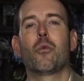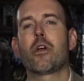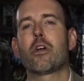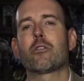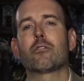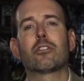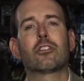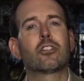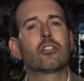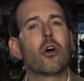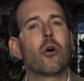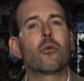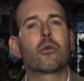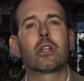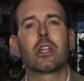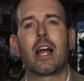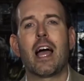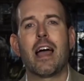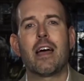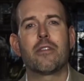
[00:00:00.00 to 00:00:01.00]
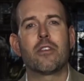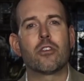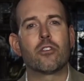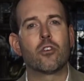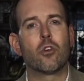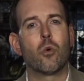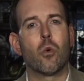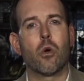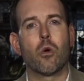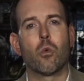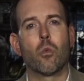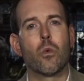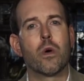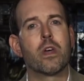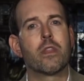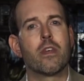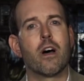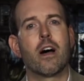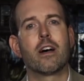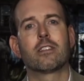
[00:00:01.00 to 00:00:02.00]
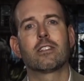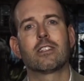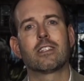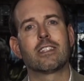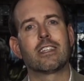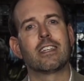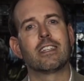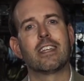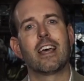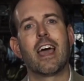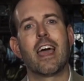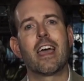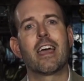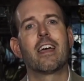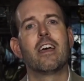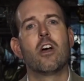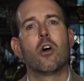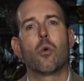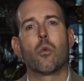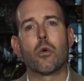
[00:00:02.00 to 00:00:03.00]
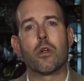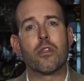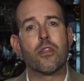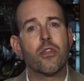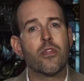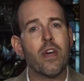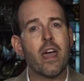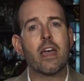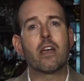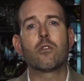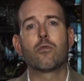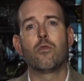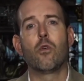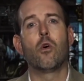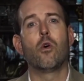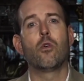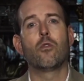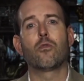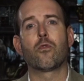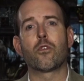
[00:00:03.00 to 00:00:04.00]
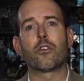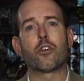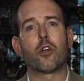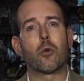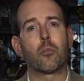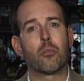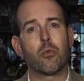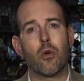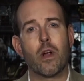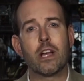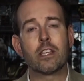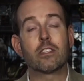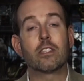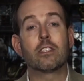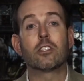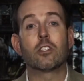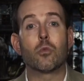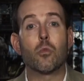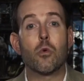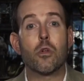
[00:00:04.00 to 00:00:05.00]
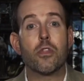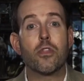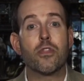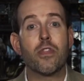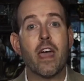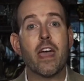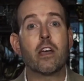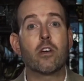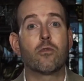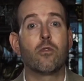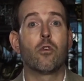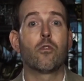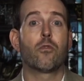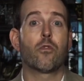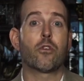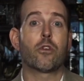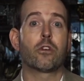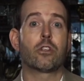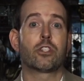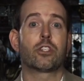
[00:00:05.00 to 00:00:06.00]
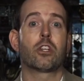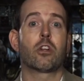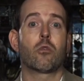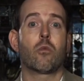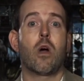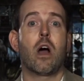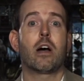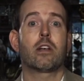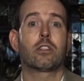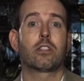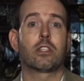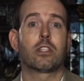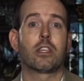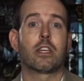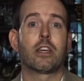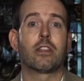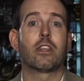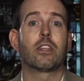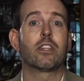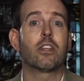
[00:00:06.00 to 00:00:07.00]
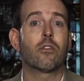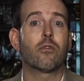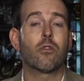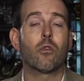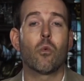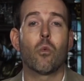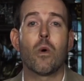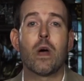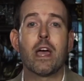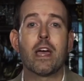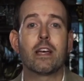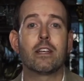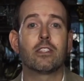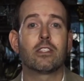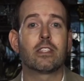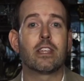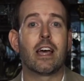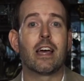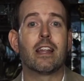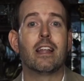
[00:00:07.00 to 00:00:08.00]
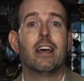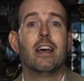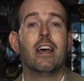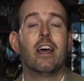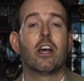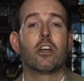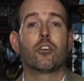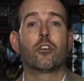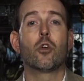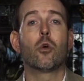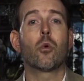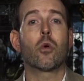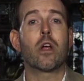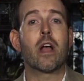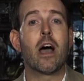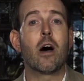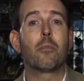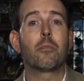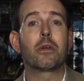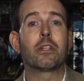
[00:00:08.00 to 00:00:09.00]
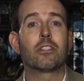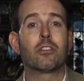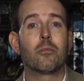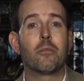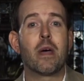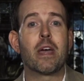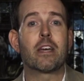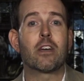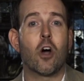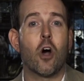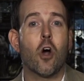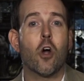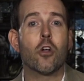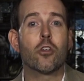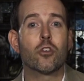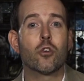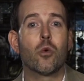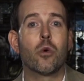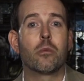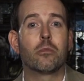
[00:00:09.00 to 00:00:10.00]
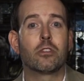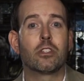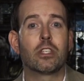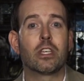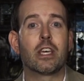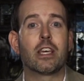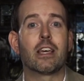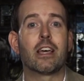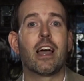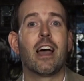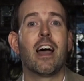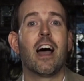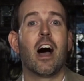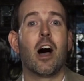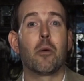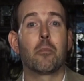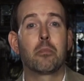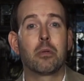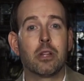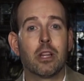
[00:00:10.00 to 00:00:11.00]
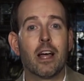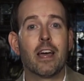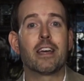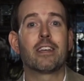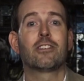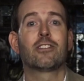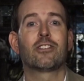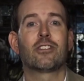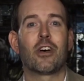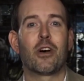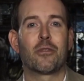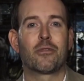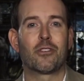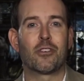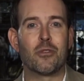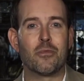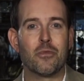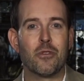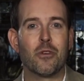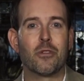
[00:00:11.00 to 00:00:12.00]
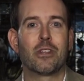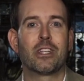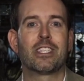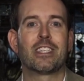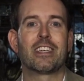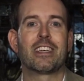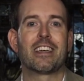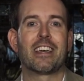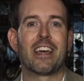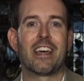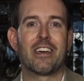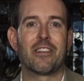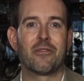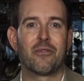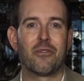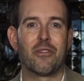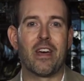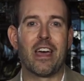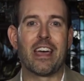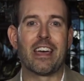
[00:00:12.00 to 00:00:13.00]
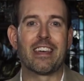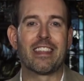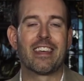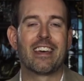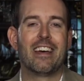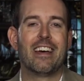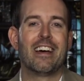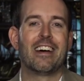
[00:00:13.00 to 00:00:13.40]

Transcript: We are so glad that you are with us today. We're thankful for your presence, and we're thankful for your generosity and the different ways that you are helping to make RUMC a place of community and faith.